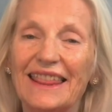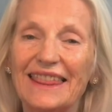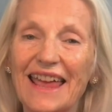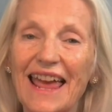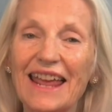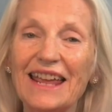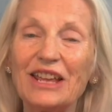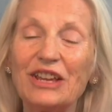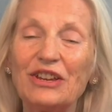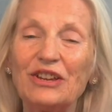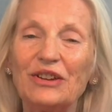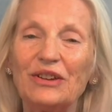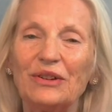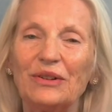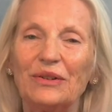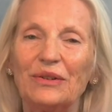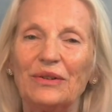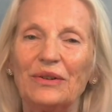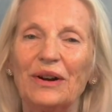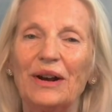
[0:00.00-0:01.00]
Thank
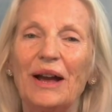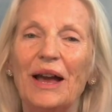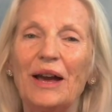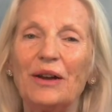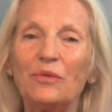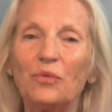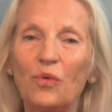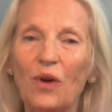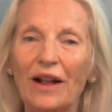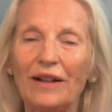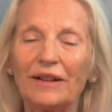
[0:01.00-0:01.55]
you and